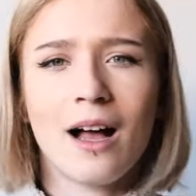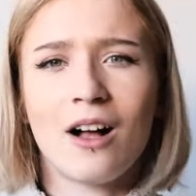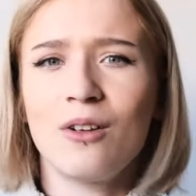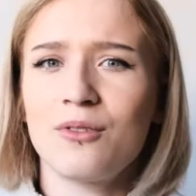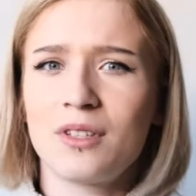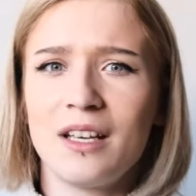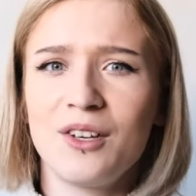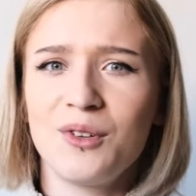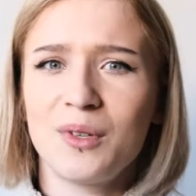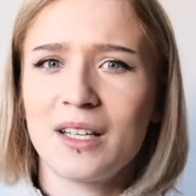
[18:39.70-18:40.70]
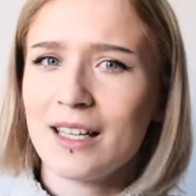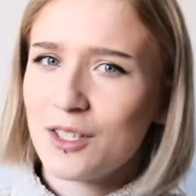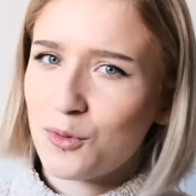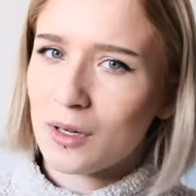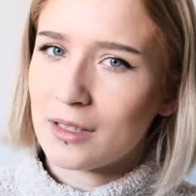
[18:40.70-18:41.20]
I'll see you in the
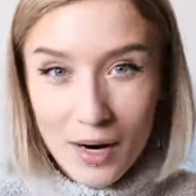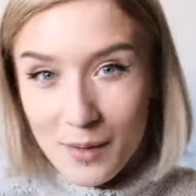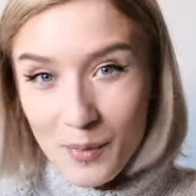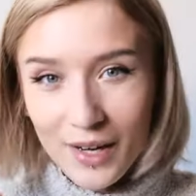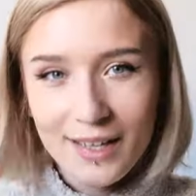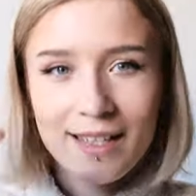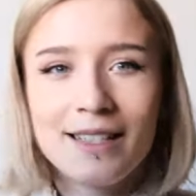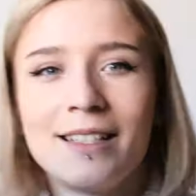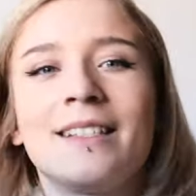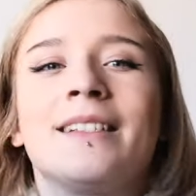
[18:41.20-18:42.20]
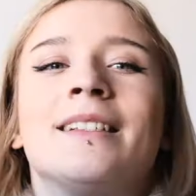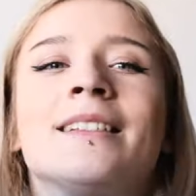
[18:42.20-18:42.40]
next one. Bye bye!